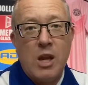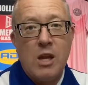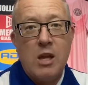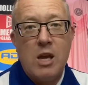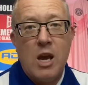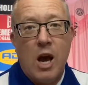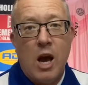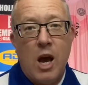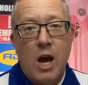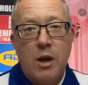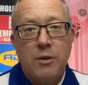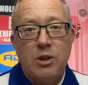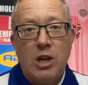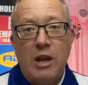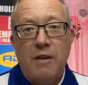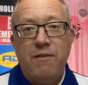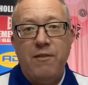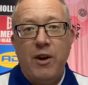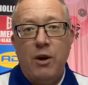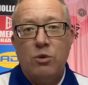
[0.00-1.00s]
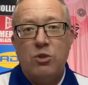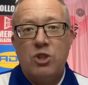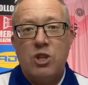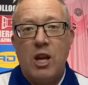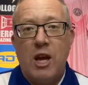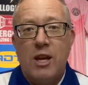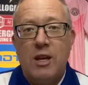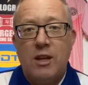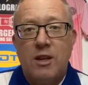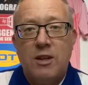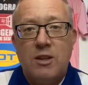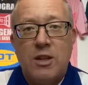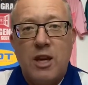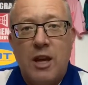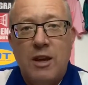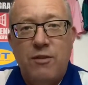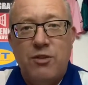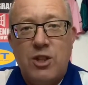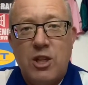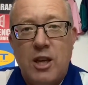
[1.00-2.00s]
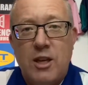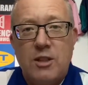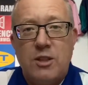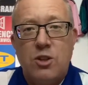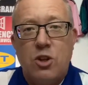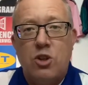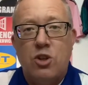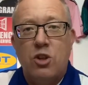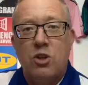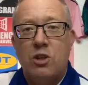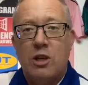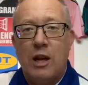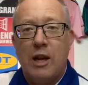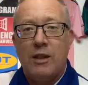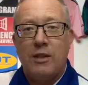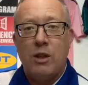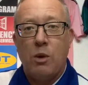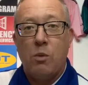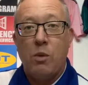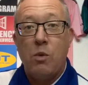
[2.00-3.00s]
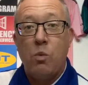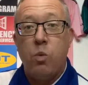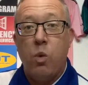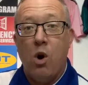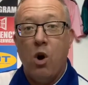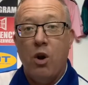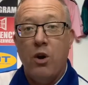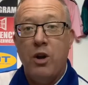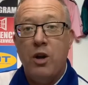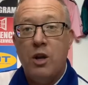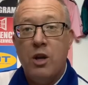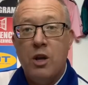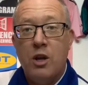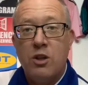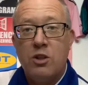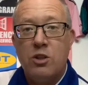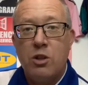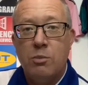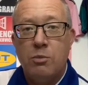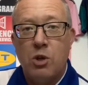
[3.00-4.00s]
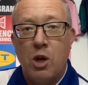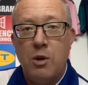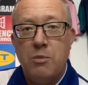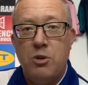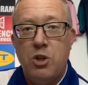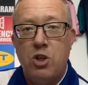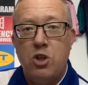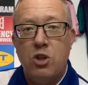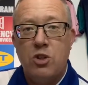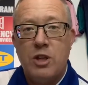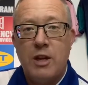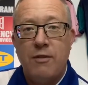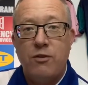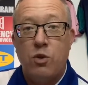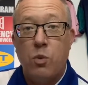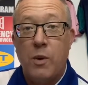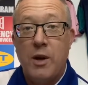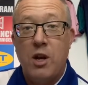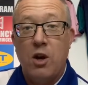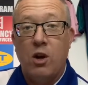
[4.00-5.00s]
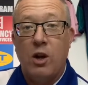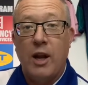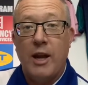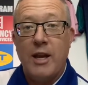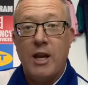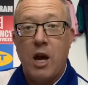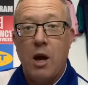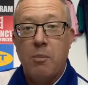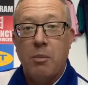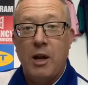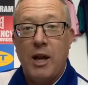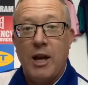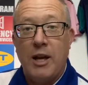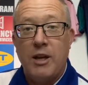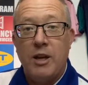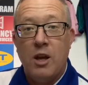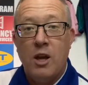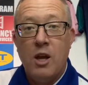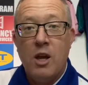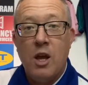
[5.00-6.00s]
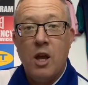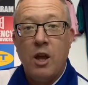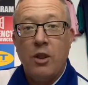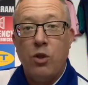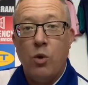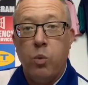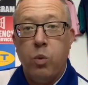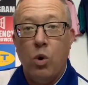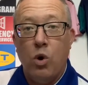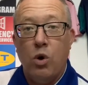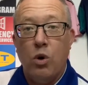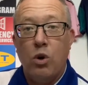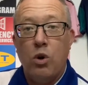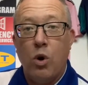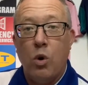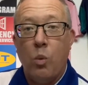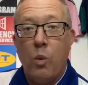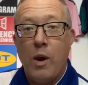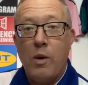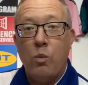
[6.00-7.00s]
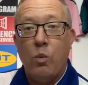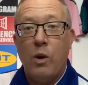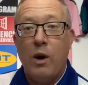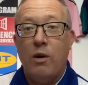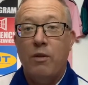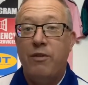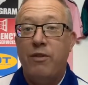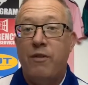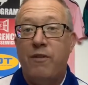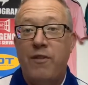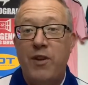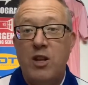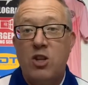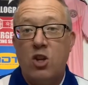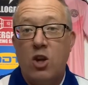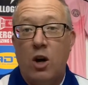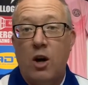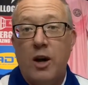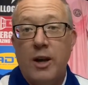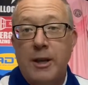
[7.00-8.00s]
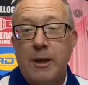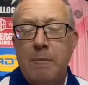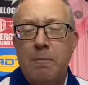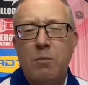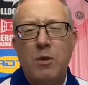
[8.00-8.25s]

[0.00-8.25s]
Dave Felstead, Dave says, just glad that we won. Sometimes you just have to win ugly. I'm glad the walk went well for Vichai.